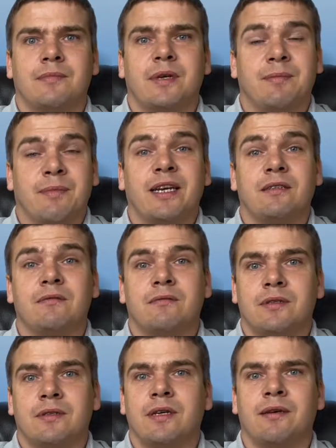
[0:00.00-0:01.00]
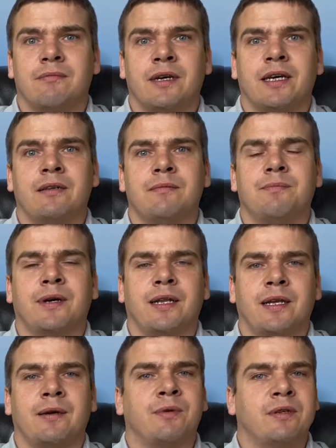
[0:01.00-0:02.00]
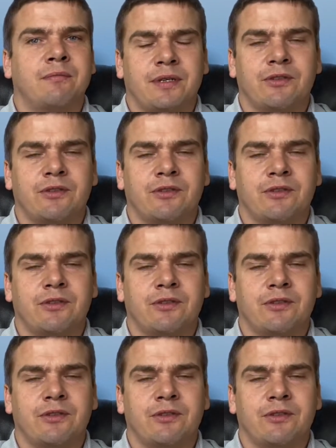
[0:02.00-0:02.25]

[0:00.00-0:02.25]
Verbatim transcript: It might, it might, but it wouldn't be